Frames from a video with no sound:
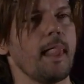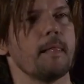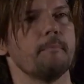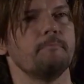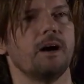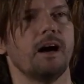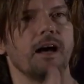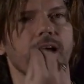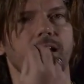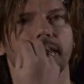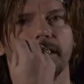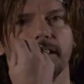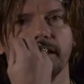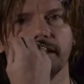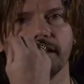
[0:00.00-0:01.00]
my
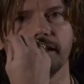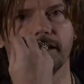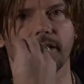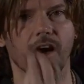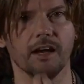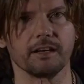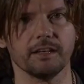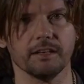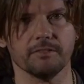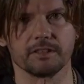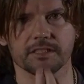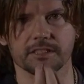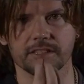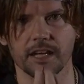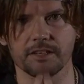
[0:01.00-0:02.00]
God-given
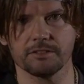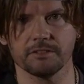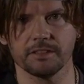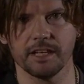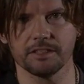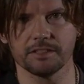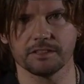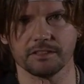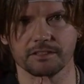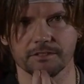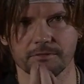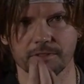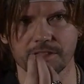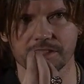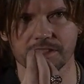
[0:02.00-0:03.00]
sexual nature,
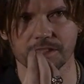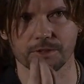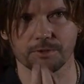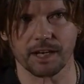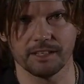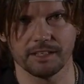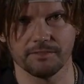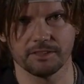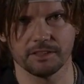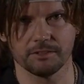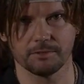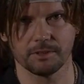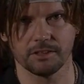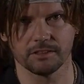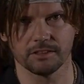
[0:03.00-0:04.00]
which is a great gift to the
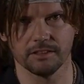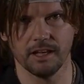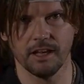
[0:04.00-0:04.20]
world.